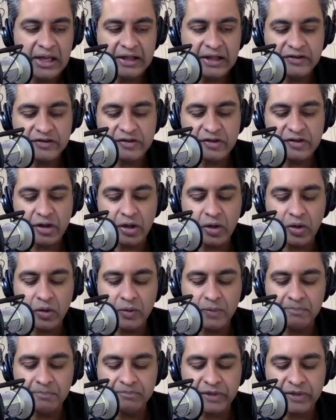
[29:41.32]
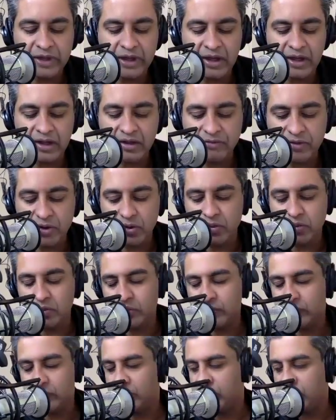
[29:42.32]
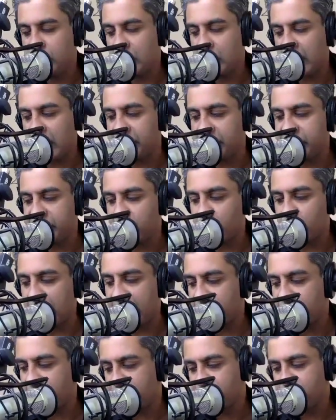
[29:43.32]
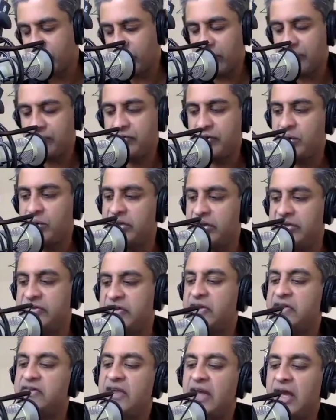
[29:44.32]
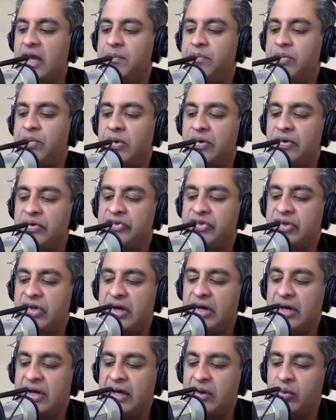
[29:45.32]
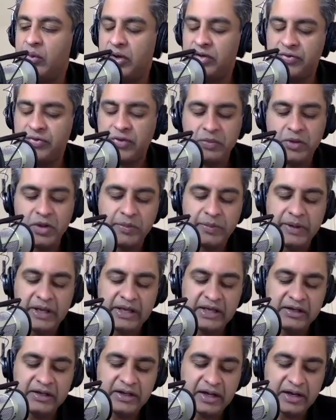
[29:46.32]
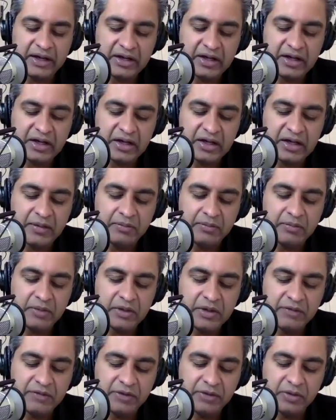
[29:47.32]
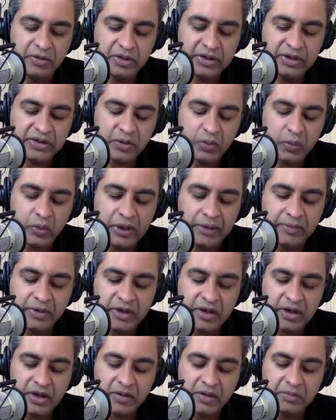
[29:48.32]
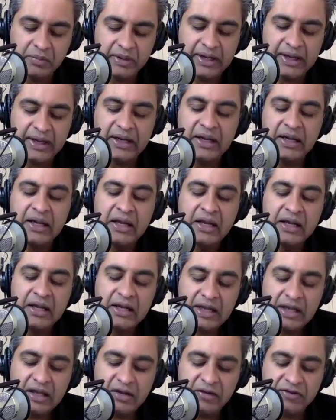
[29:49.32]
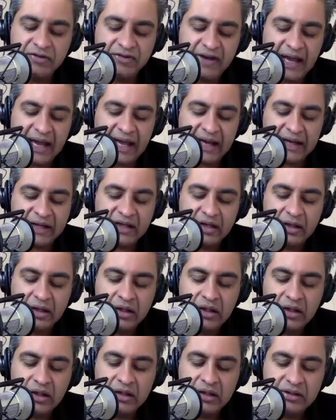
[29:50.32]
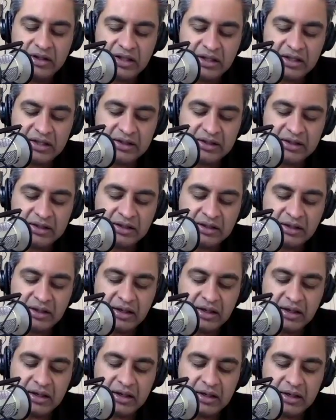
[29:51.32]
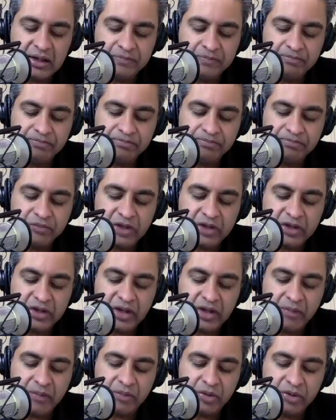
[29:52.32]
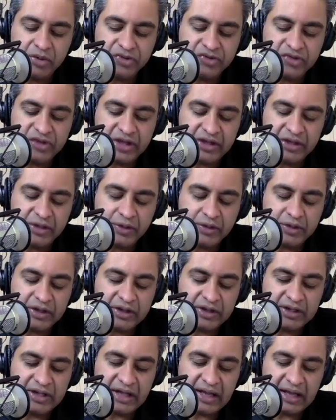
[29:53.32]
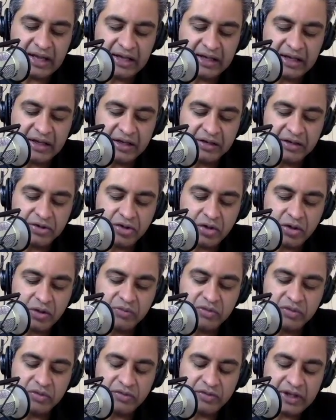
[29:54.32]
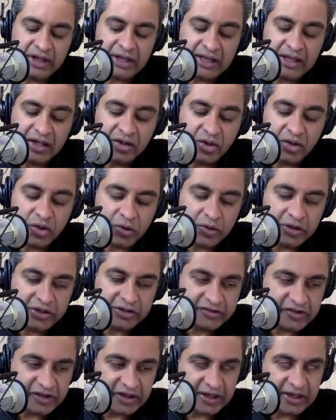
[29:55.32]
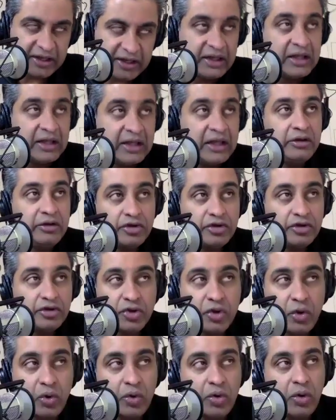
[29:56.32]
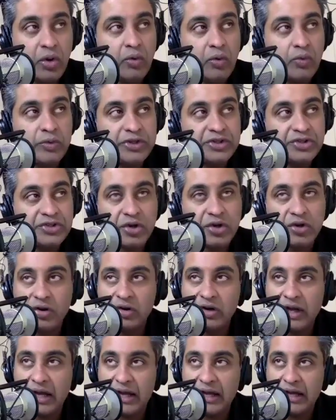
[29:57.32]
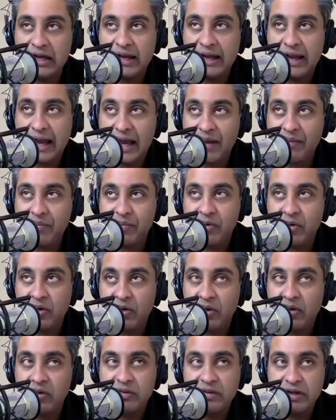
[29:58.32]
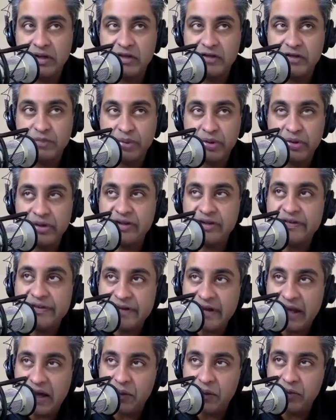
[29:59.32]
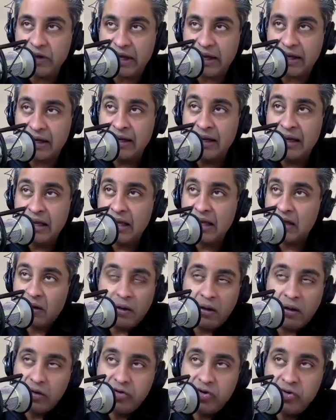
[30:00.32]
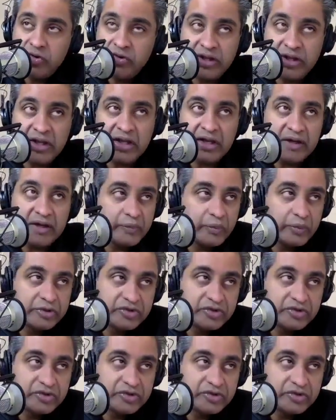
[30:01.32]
And so, uh, if you I think Rod goes through a few of these examples uh, at wealthformulabanking.com if you look at the webinar. But in effect, the uh, the numbers that you can get in terms of increasing your total return on capital is pretty astounding. And all you did